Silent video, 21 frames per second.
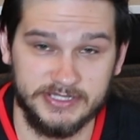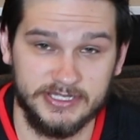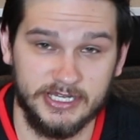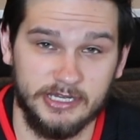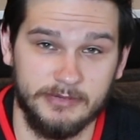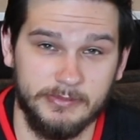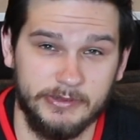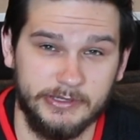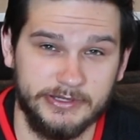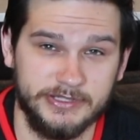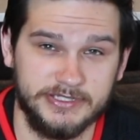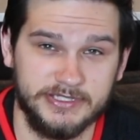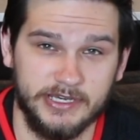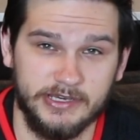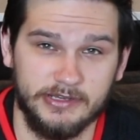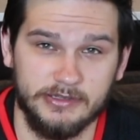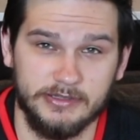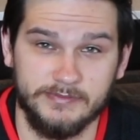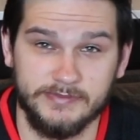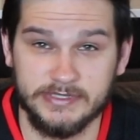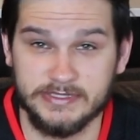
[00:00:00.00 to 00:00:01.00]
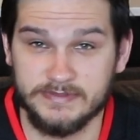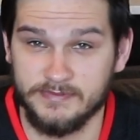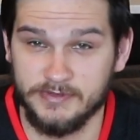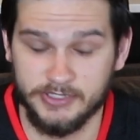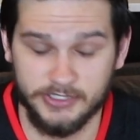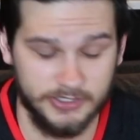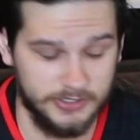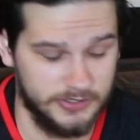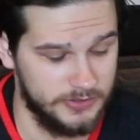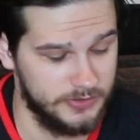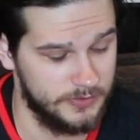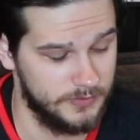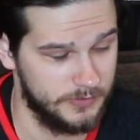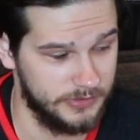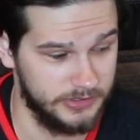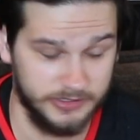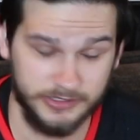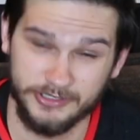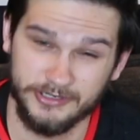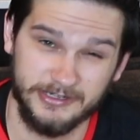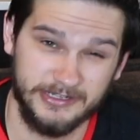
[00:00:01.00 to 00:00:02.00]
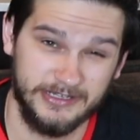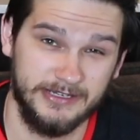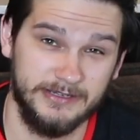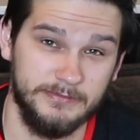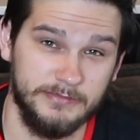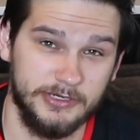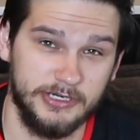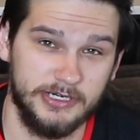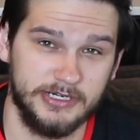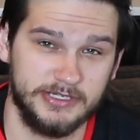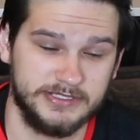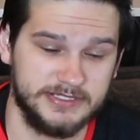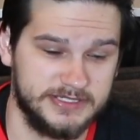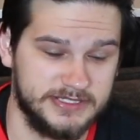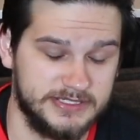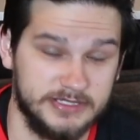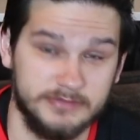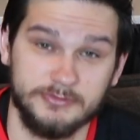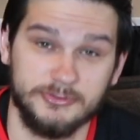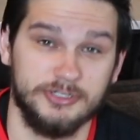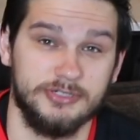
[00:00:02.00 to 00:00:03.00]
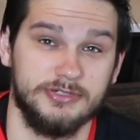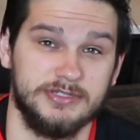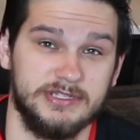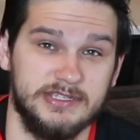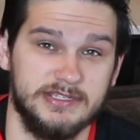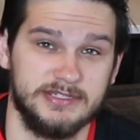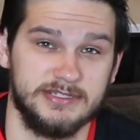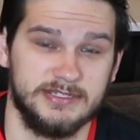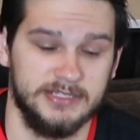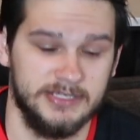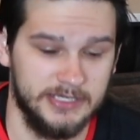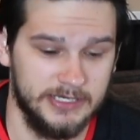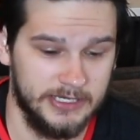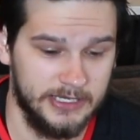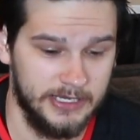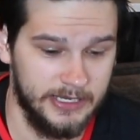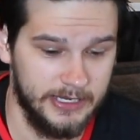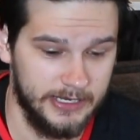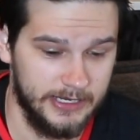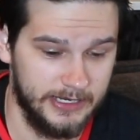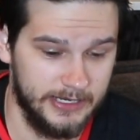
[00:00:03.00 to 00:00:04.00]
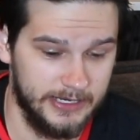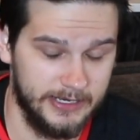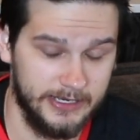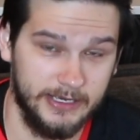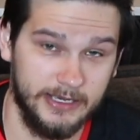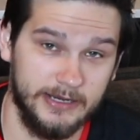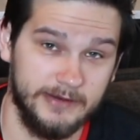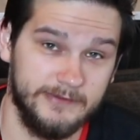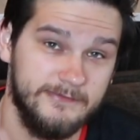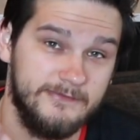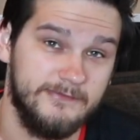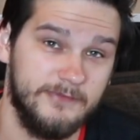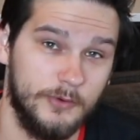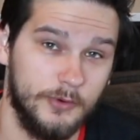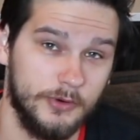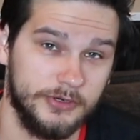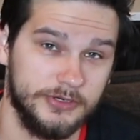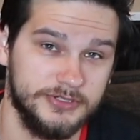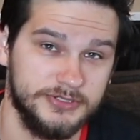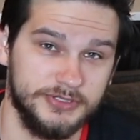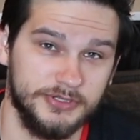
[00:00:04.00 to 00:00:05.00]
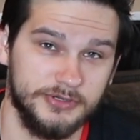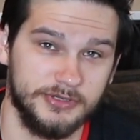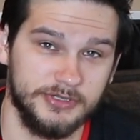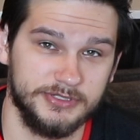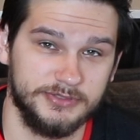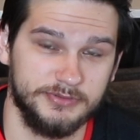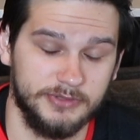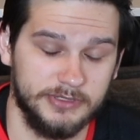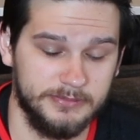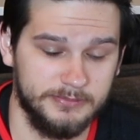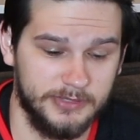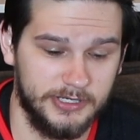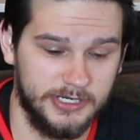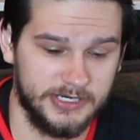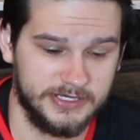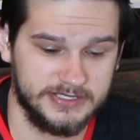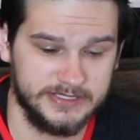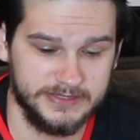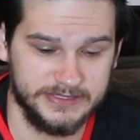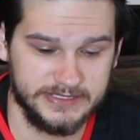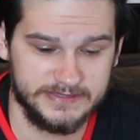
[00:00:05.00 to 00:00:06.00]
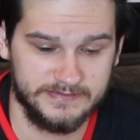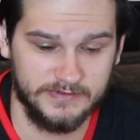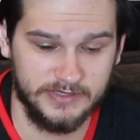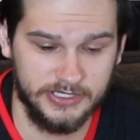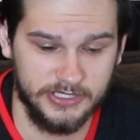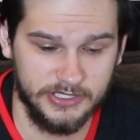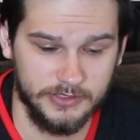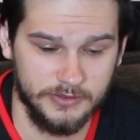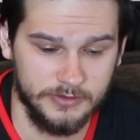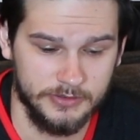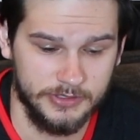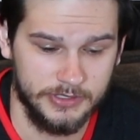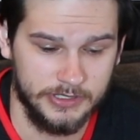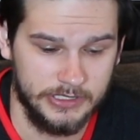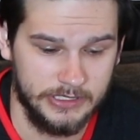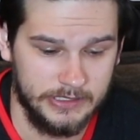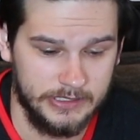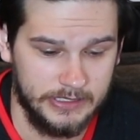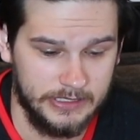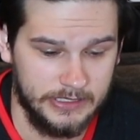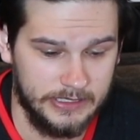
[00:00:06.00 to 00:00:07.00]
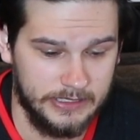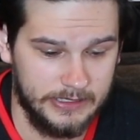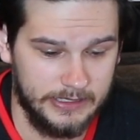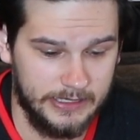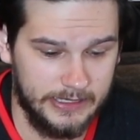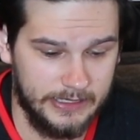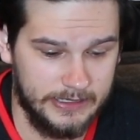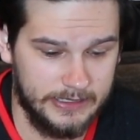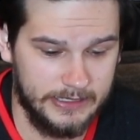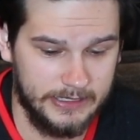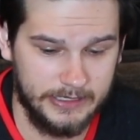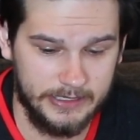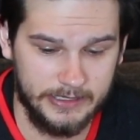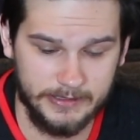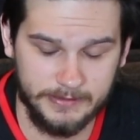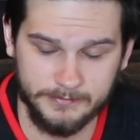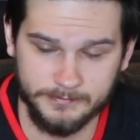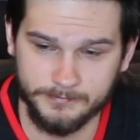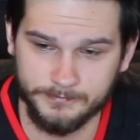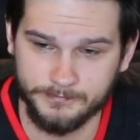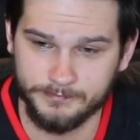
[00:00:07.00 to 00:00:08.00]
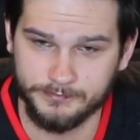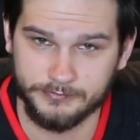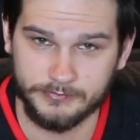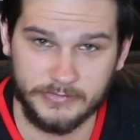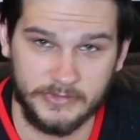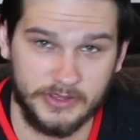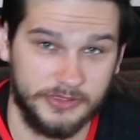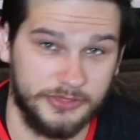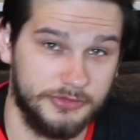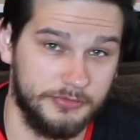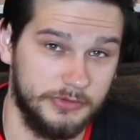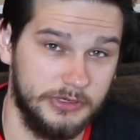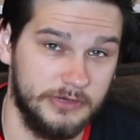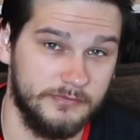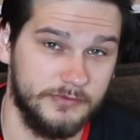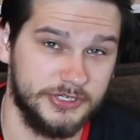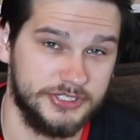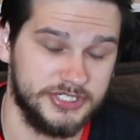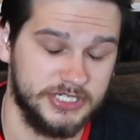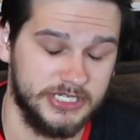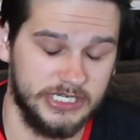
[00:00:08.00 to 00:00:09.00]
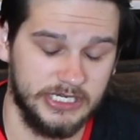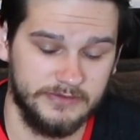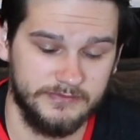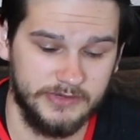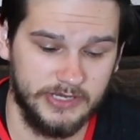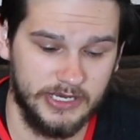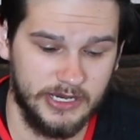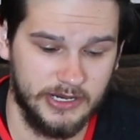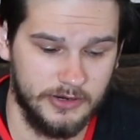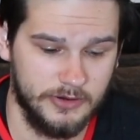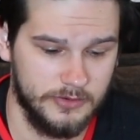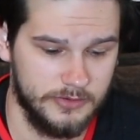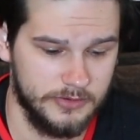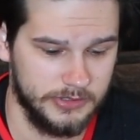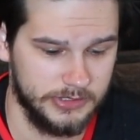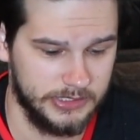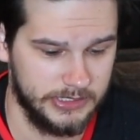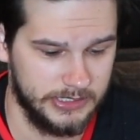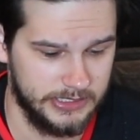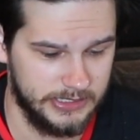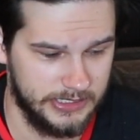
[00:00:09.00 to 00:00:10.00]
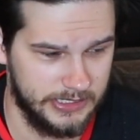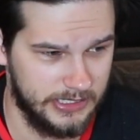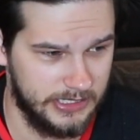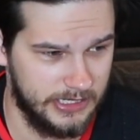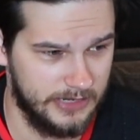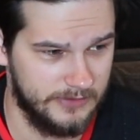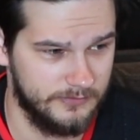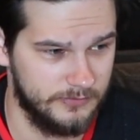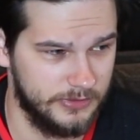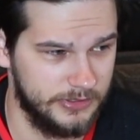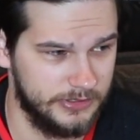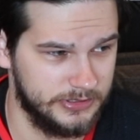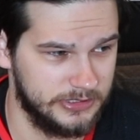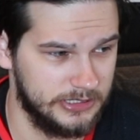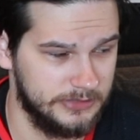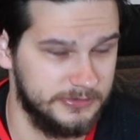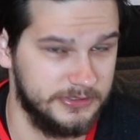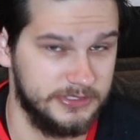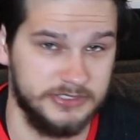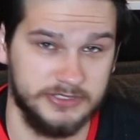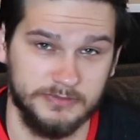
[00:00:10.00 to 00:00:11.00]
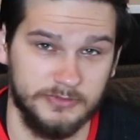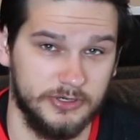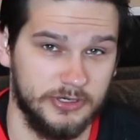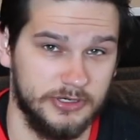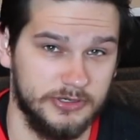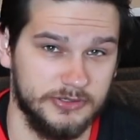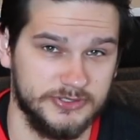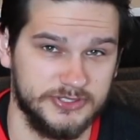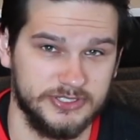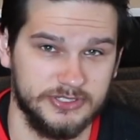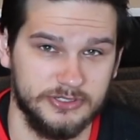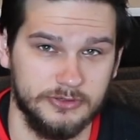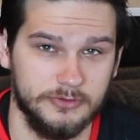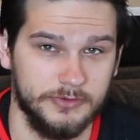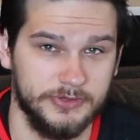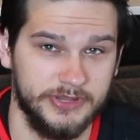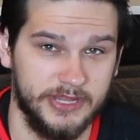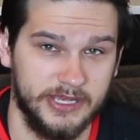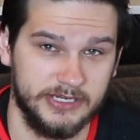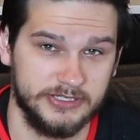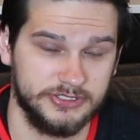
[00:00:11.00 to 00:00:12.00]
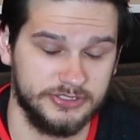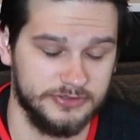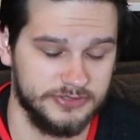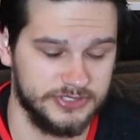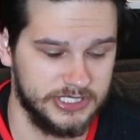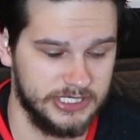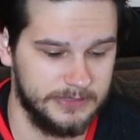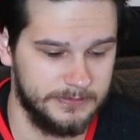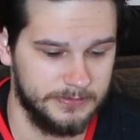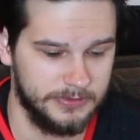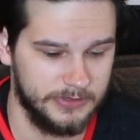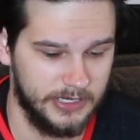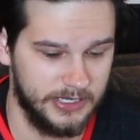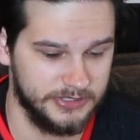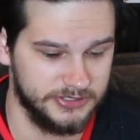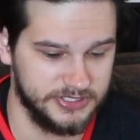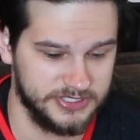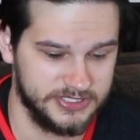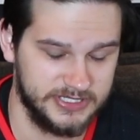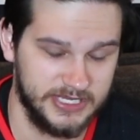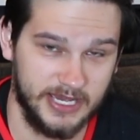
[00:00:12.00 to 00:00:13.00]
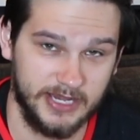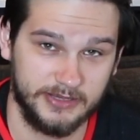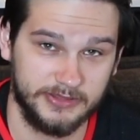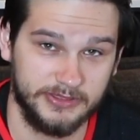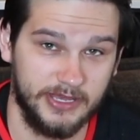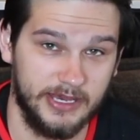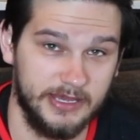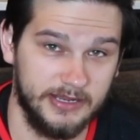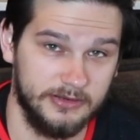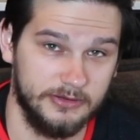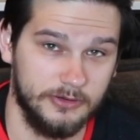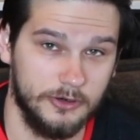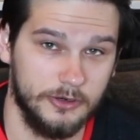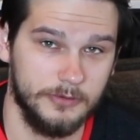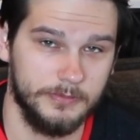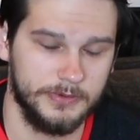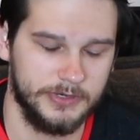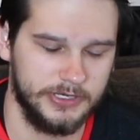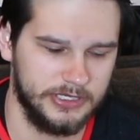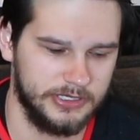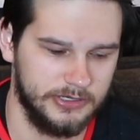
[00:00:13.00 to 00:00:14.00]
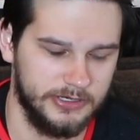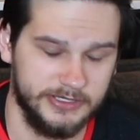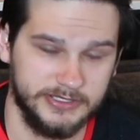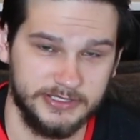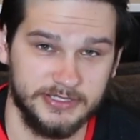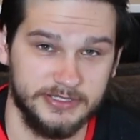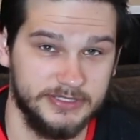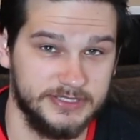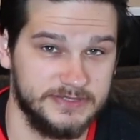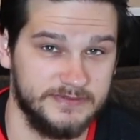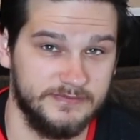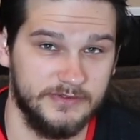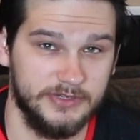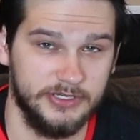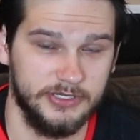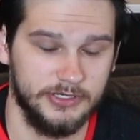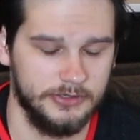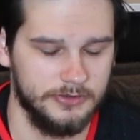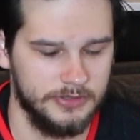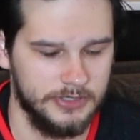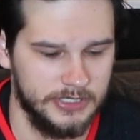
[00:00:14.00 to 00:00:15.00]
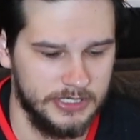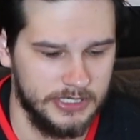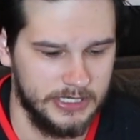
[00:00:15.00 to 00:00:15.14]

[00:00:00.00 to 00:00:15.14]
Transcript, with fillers: tell by the title of this video, we're here to unbox some jerseys. I have four in total to unbox in this video. Um, three of which I have now. I have one coming tomorrow, so when that shows up, I'll just tack that opening onto this video.